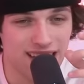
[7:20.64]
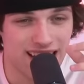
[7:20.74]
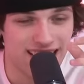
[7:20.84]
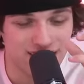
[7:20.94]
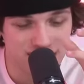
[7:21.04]

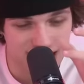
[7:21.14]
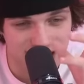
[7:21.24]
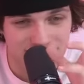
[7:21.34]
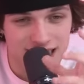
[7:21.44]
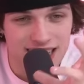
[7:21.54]

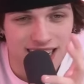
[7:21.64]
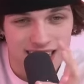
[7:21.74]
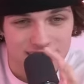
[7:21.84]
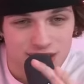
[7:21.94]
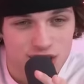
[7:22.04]
instantly
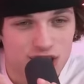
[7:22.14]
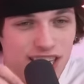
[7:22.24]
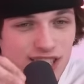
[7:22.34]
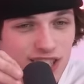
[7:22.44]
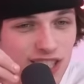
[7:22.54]

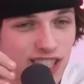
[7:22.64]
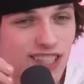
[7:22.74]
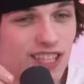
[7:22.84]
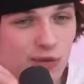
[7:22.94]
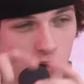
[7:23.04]
changes to
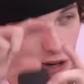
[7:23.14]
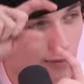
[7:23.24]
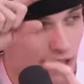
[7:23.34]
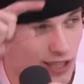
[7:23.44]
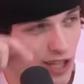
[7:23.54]
clean water
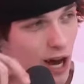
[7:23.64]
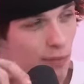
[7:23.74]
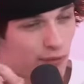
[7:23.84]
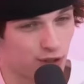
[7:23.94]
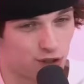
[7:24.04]
by the top
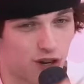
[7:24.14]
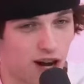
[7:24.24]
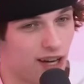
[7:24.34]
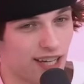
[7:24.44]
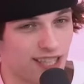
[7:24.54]
of the
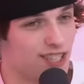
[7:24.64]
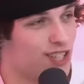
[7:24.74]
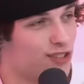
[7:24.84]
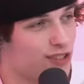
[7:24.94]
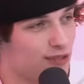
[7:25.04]
straw. It's
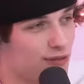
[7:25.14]
literally,